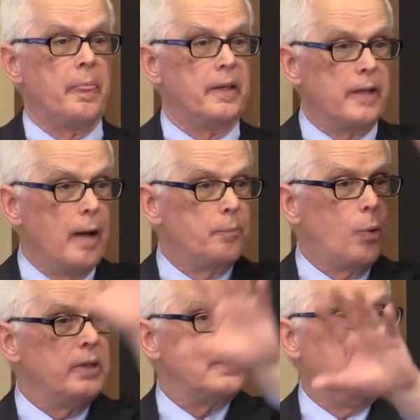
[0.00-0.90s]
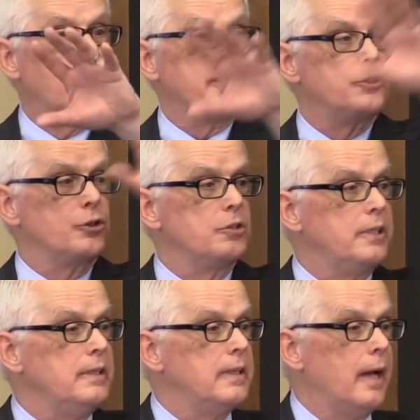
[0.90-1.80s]
The top quintile gets
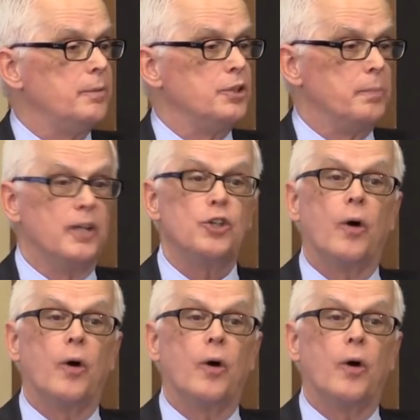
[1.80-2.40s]
13 times as much